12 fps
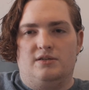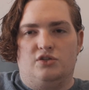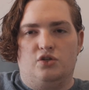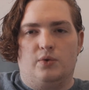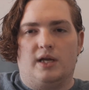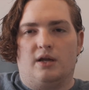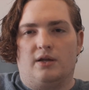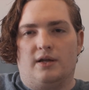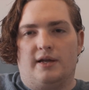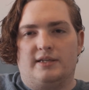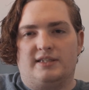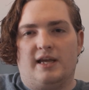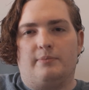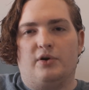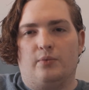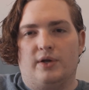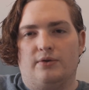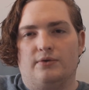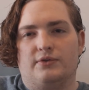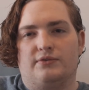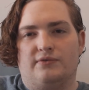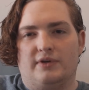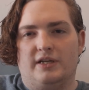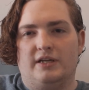doing separate wiggles
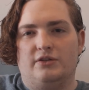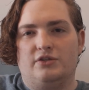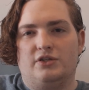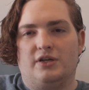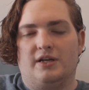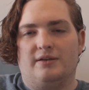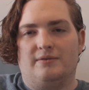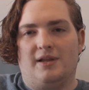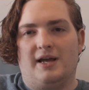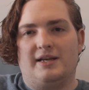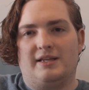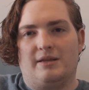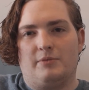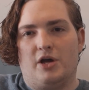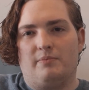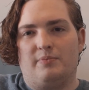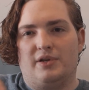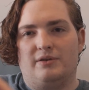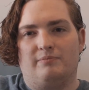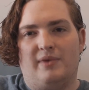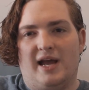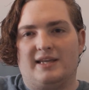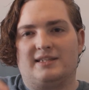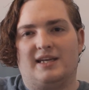for each and lining them up and
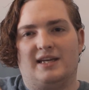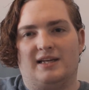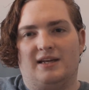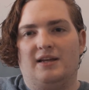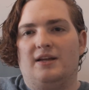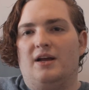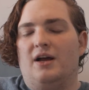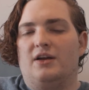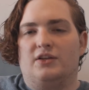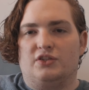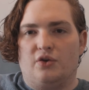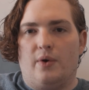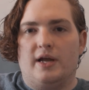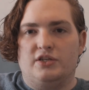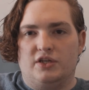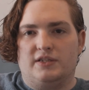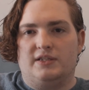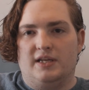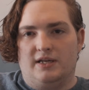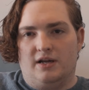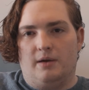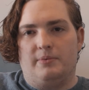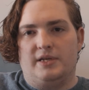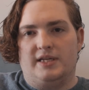masking. So I just did
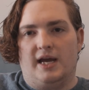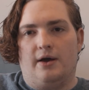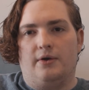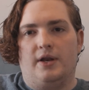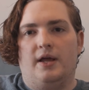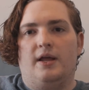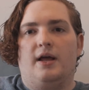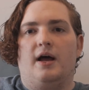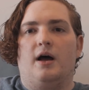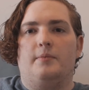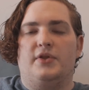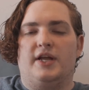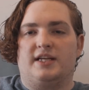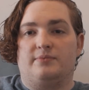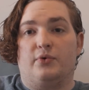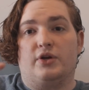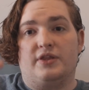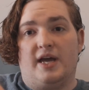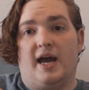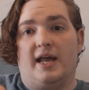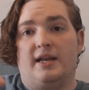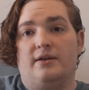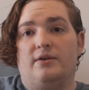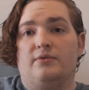up and down and exported
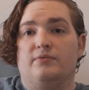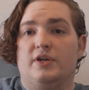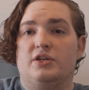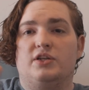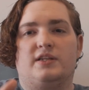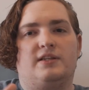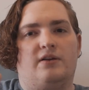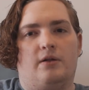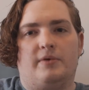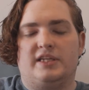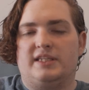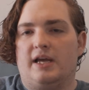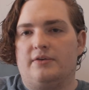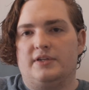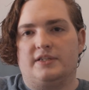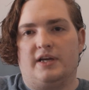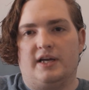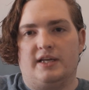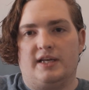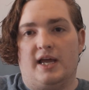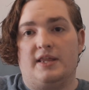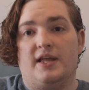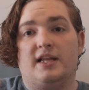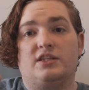that, readjusted all my sound design,
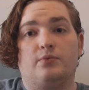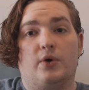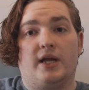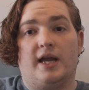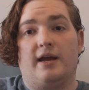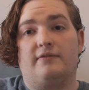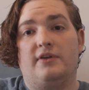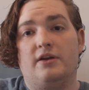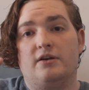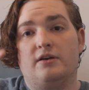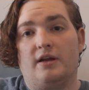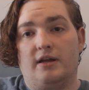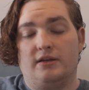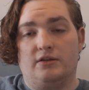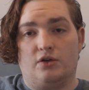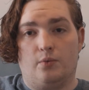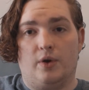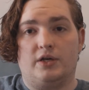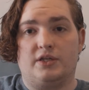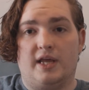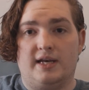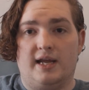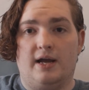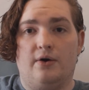and that's what I have here, and you can watch
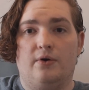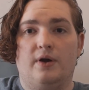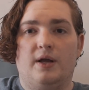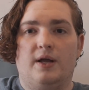that now.